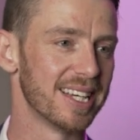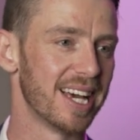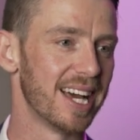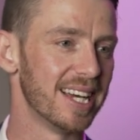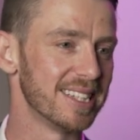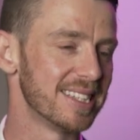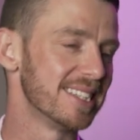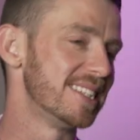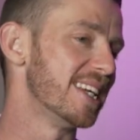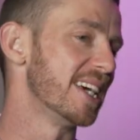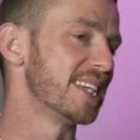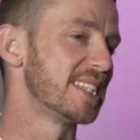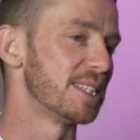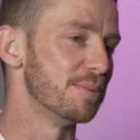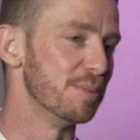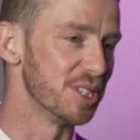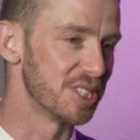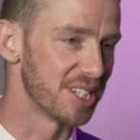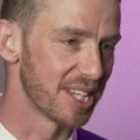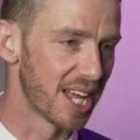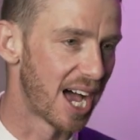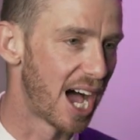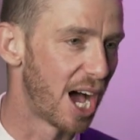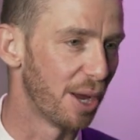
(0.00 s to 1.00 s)
it's a
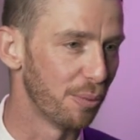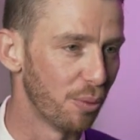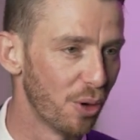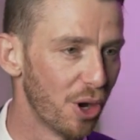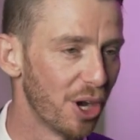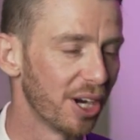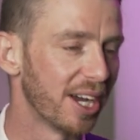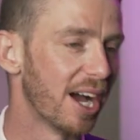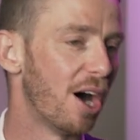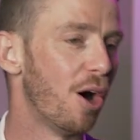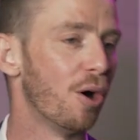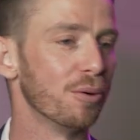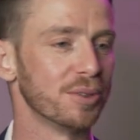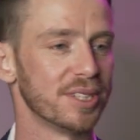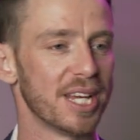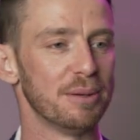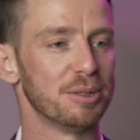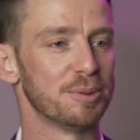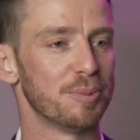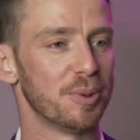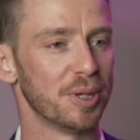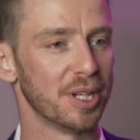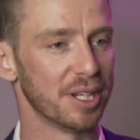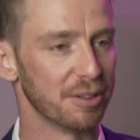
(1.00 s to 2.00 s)
testament to the hard work our whole
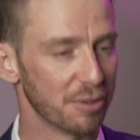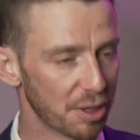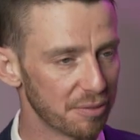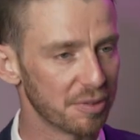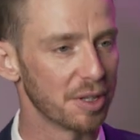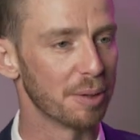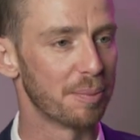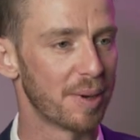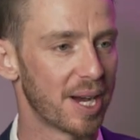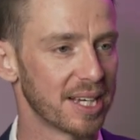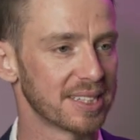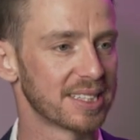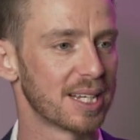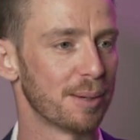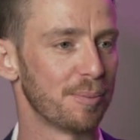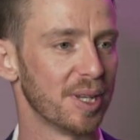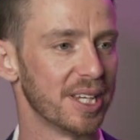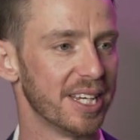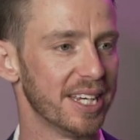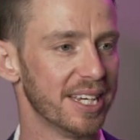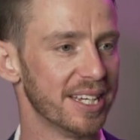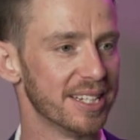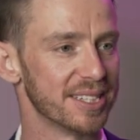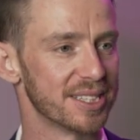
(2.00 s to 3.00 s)
team's put in over the past couple
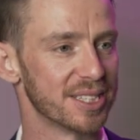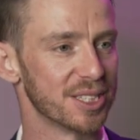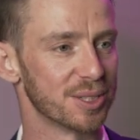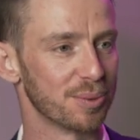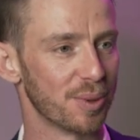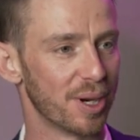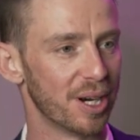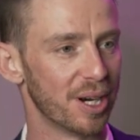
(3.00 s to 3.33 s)
of years as